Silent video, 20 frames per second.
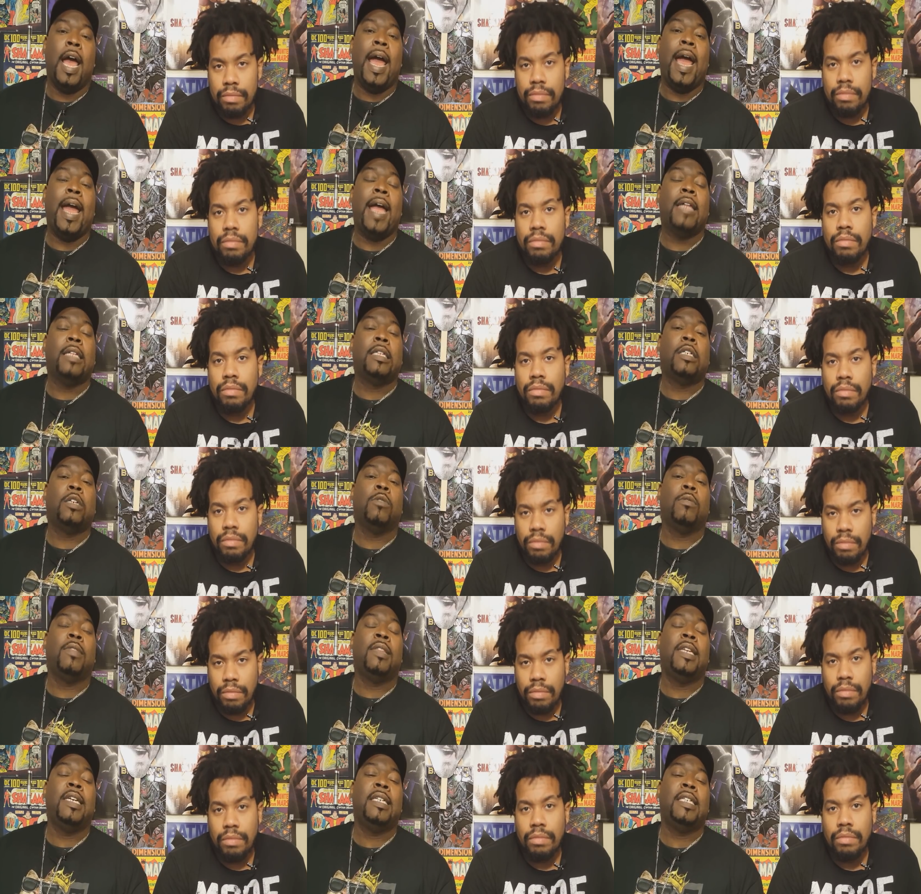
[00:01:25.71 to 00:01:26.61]
Speaker 1: And so
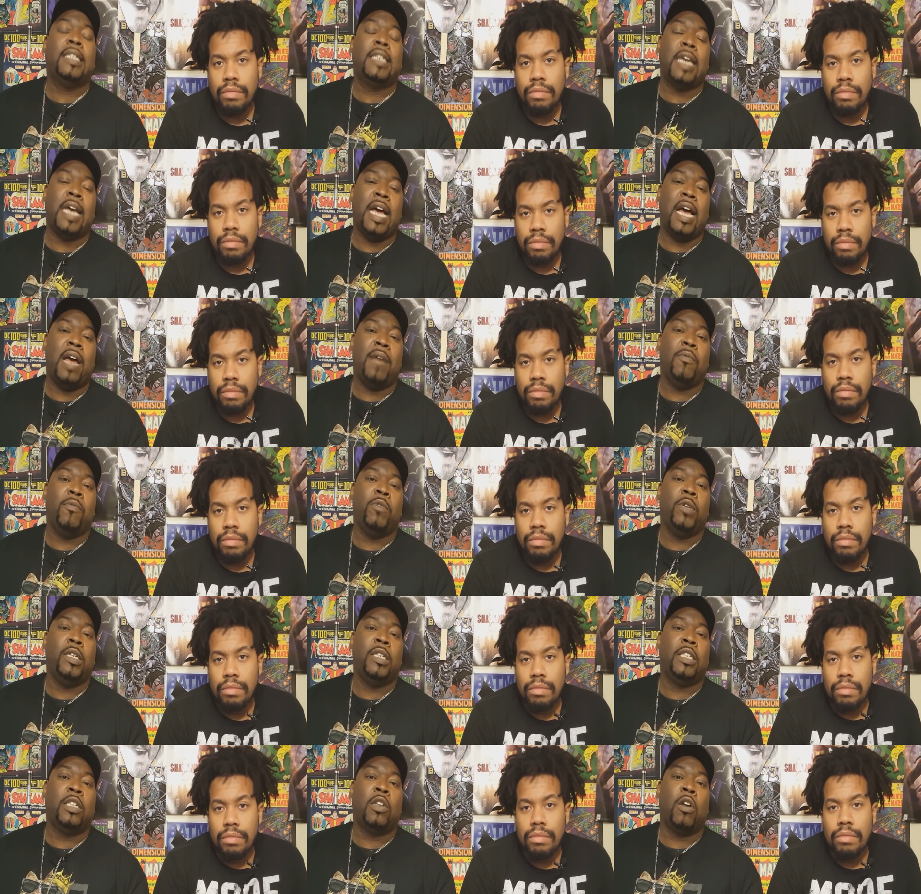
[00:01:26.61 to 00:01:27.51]
this time
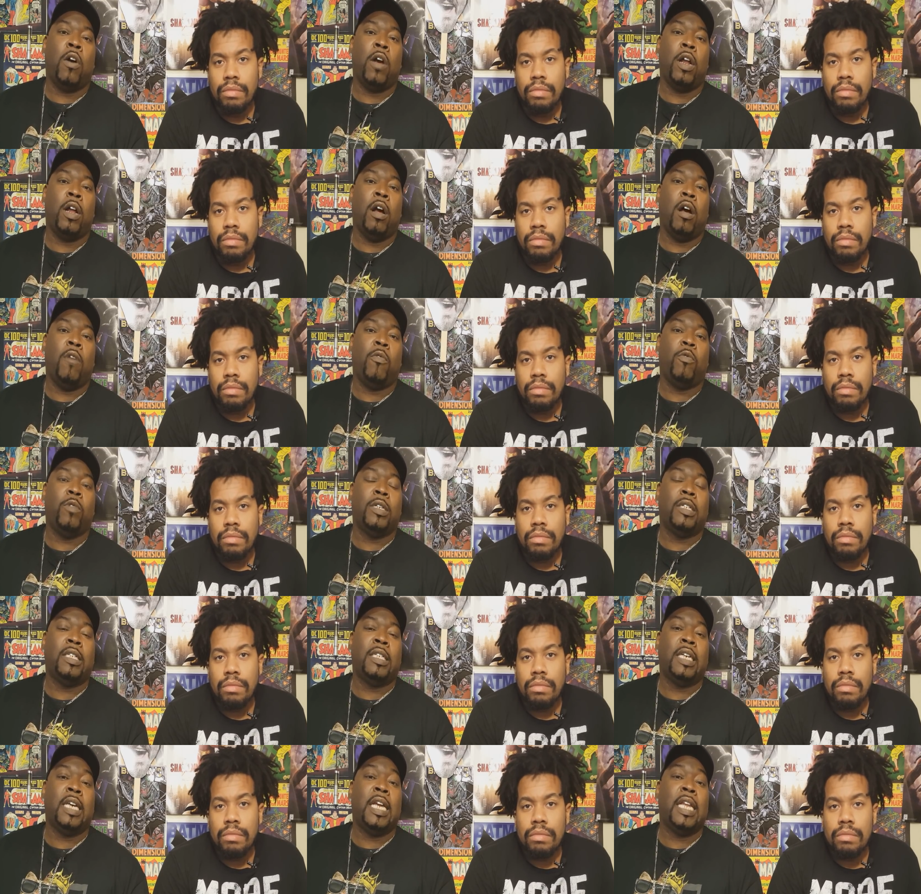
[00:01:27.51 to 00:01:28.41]
we start off with
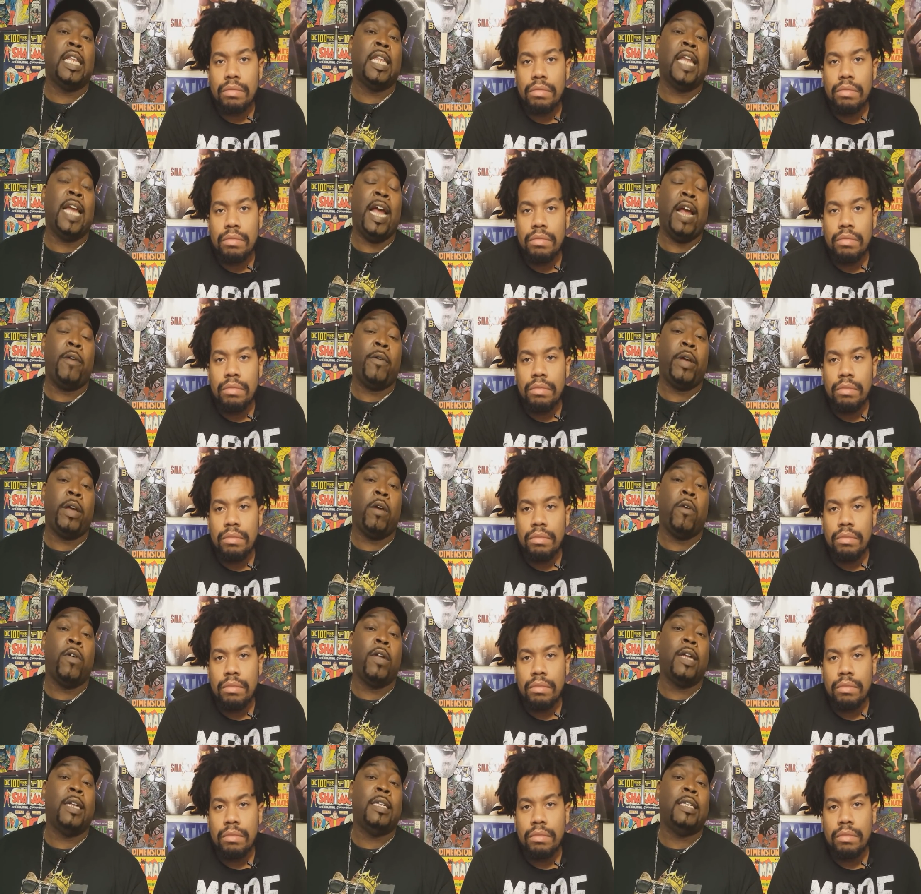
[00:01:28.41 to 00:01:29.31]
seeing Larry
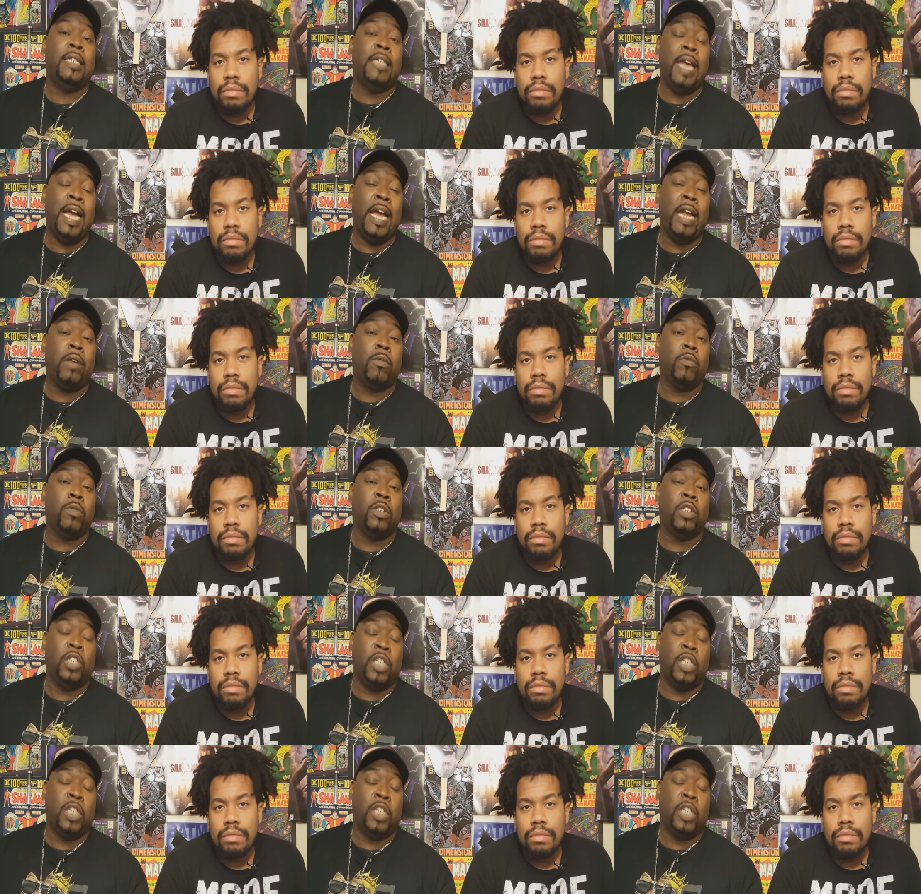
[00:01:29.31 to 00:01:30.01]
on a date with